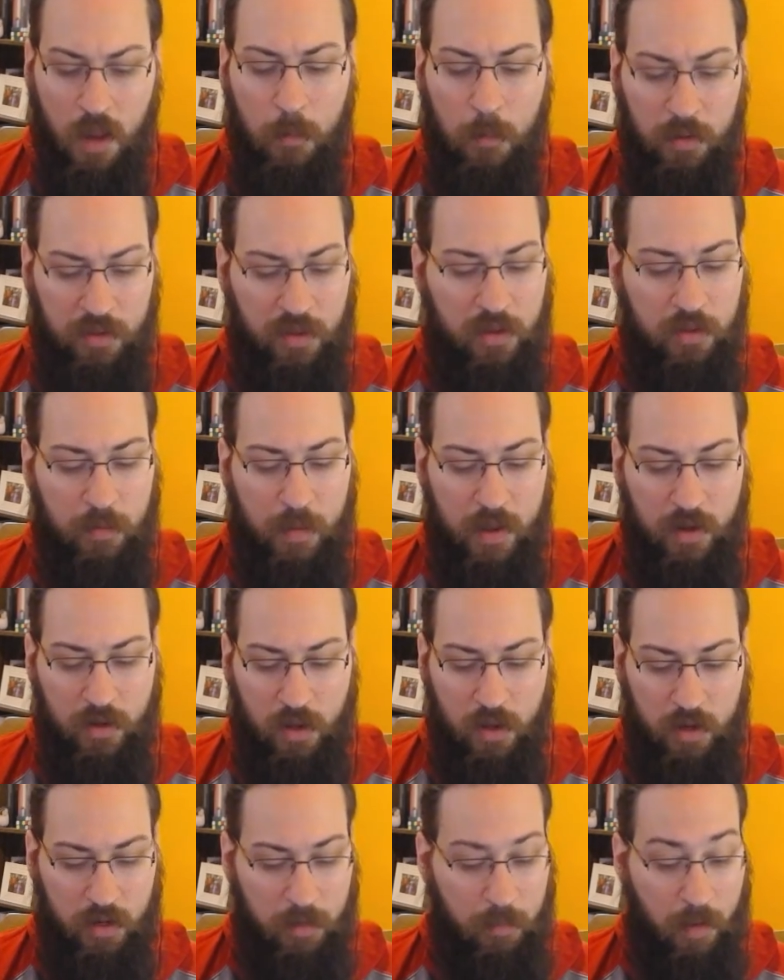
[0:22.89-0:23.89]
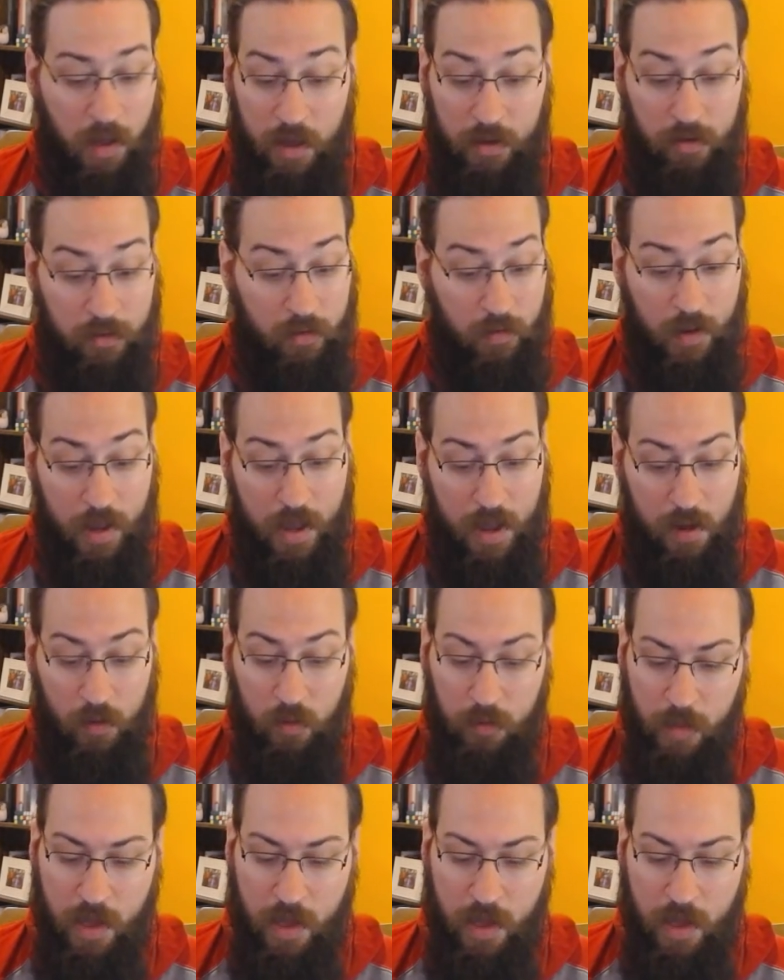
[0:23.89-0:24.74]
But the other man got him, I don't know how,